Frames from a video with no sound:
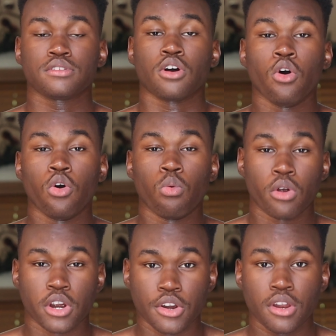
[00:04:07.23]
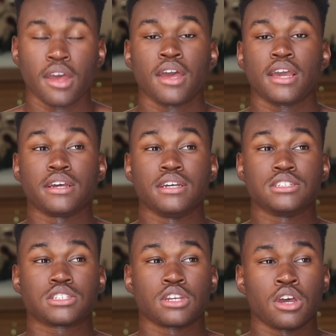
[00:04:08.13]
The whole word
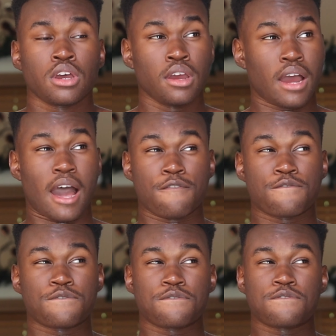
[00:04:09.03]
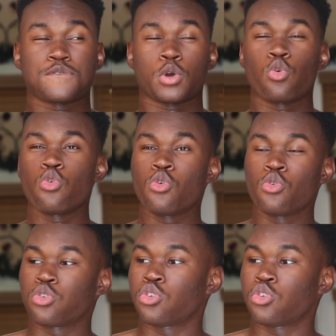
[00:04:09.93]
is I, whew,